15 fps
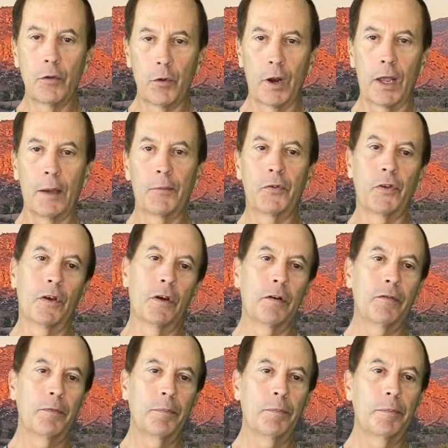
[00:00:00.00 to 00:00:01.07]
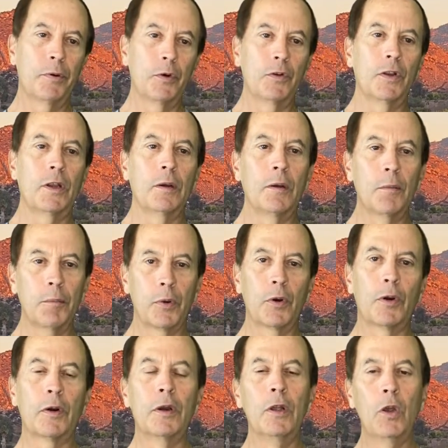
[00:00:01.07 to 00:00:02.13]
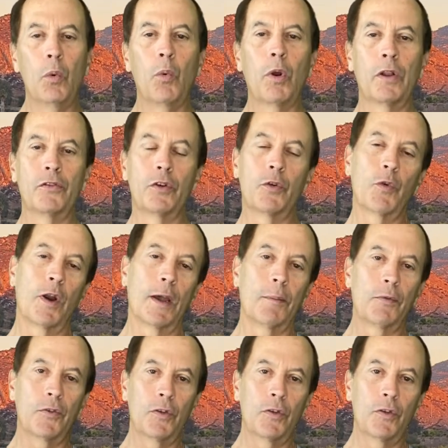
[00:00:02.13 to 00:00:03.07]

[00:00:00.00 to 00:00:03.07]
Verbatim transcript: grams of protein per 100 grams.